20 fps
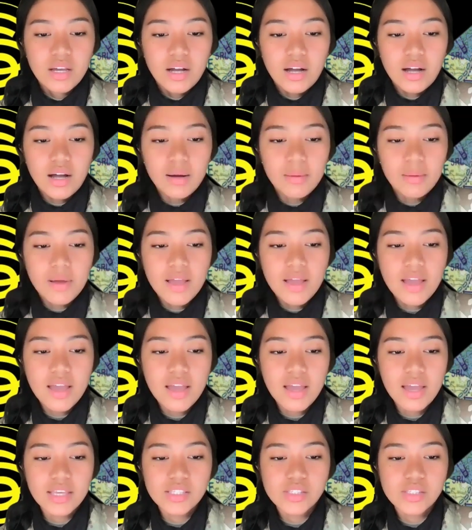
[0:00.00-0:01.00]
Um,
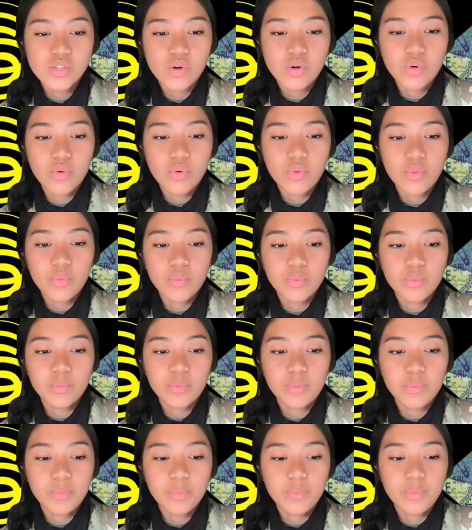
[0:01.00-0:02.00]
so
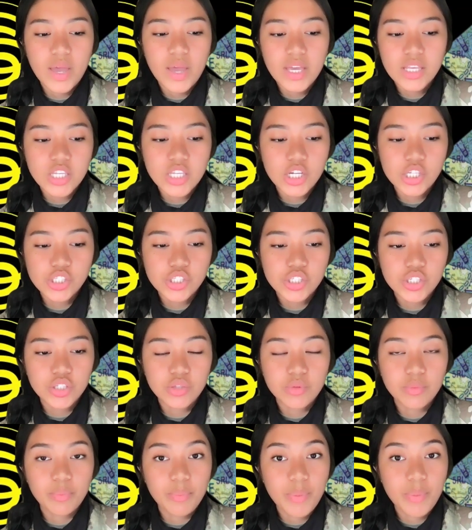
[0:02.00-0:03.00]
pay
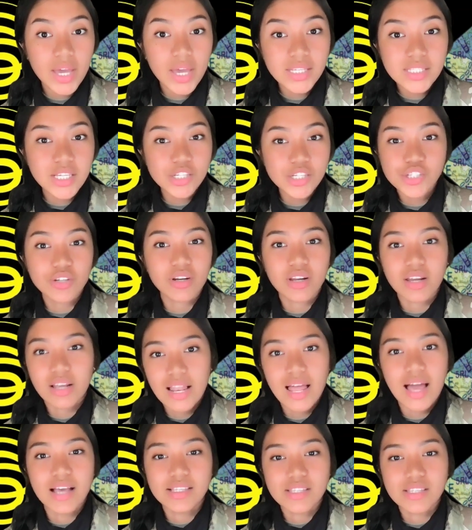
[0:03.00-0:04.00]
attention to
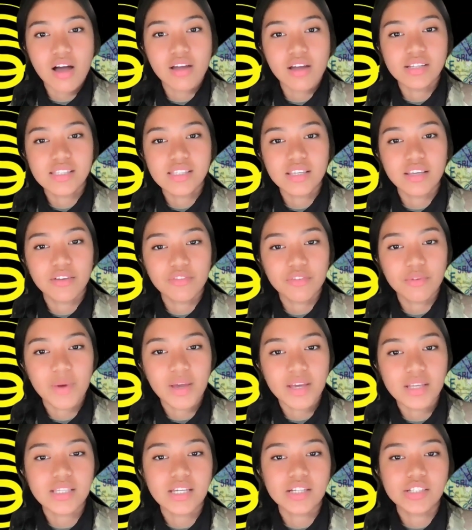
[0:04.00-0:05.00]
class. Honestly, if you
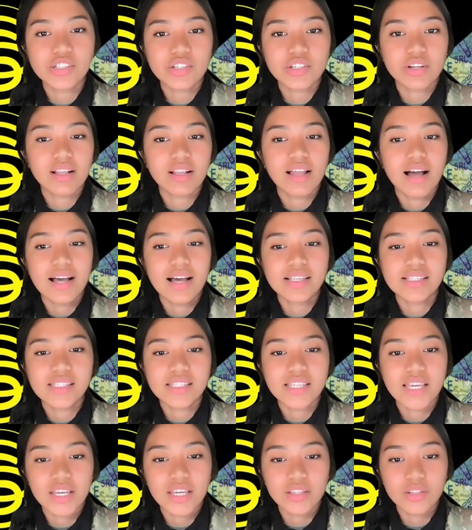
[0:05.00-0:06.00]
pay attention to class,
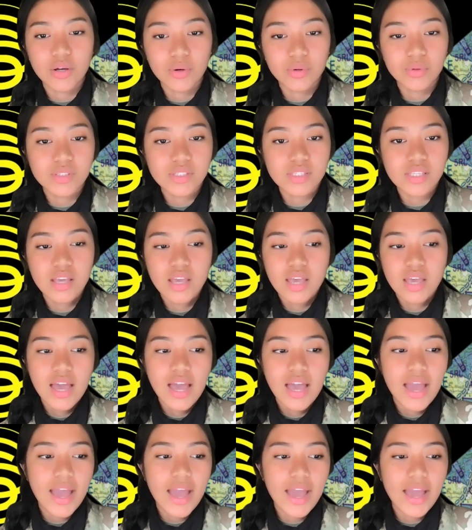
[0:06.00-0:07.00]
take notes,
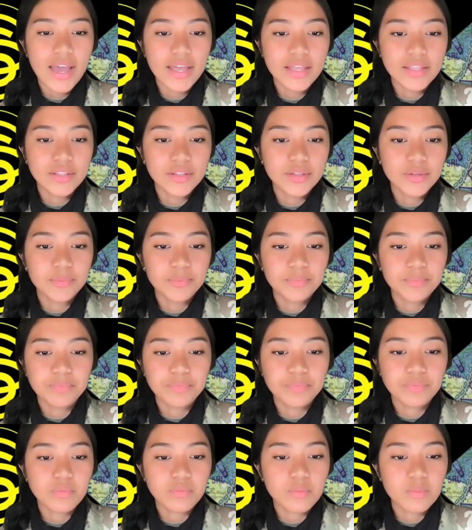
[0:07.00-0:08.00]
and
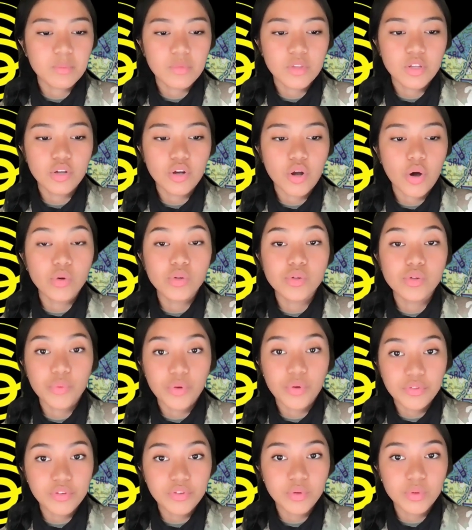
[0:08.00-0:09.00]

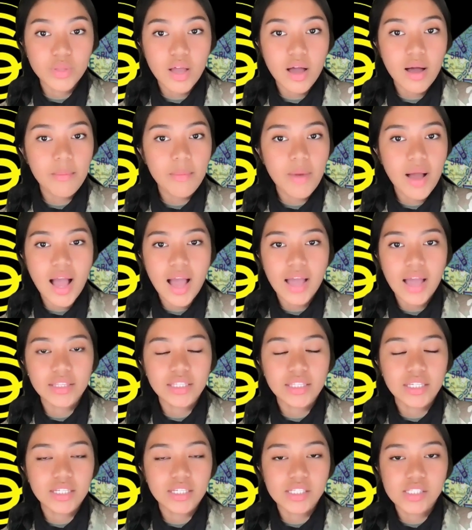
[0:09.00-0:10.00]
review them, I
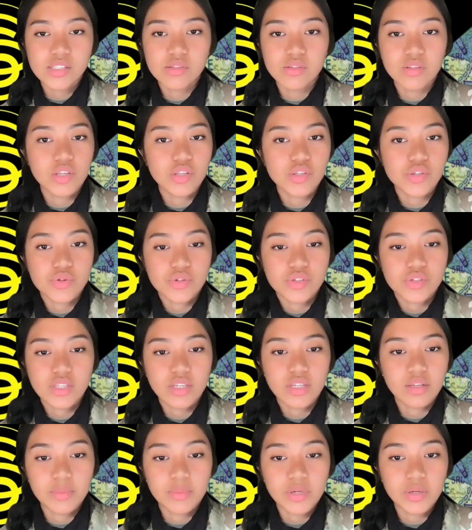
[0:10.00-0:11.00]
think history is
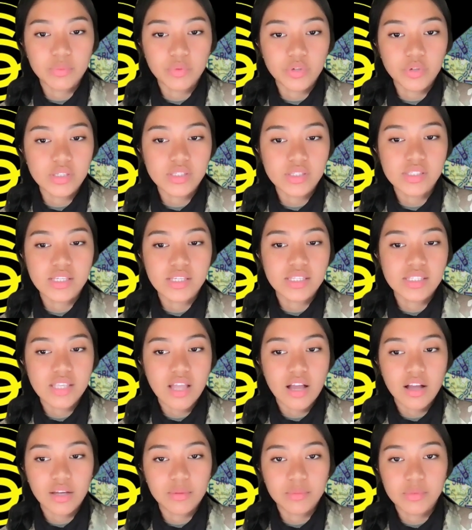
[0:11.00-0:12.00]
going to be a breeze. It's
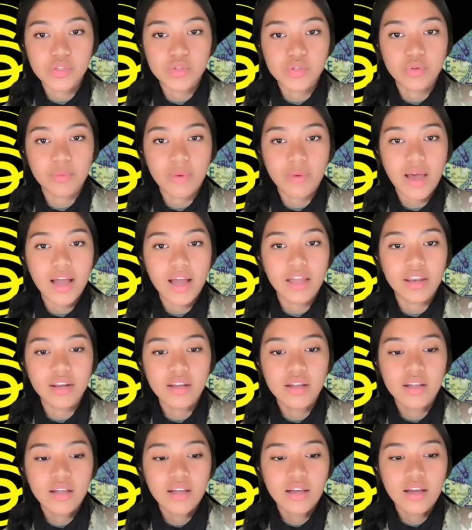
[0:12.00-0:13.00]
not going to be too bad.
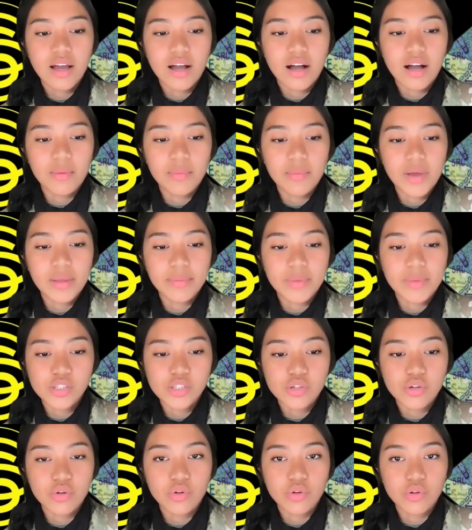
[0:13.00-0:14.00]
And make
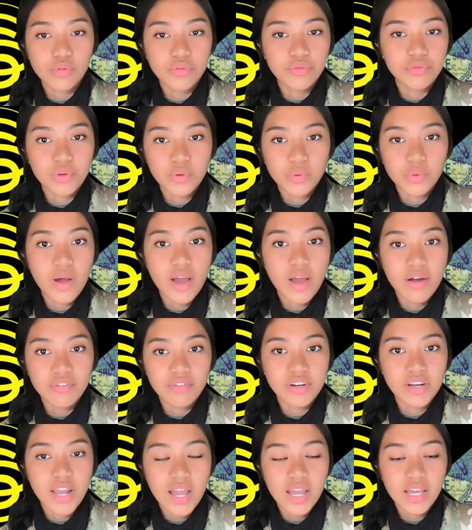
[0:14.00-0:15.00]
sure you review
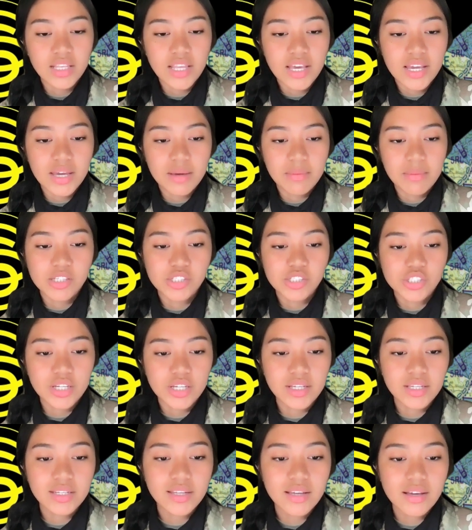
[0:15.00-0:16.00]
every night, like I
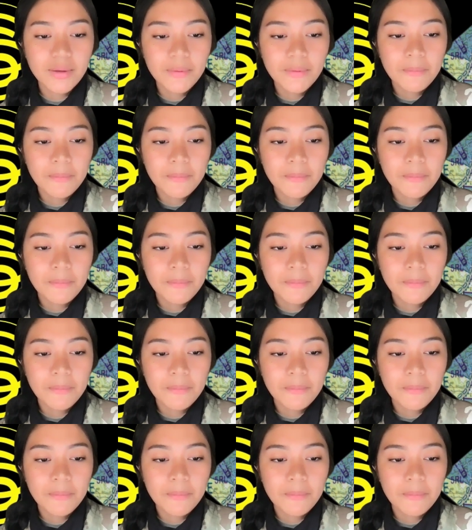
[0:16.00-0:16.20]
mentioned.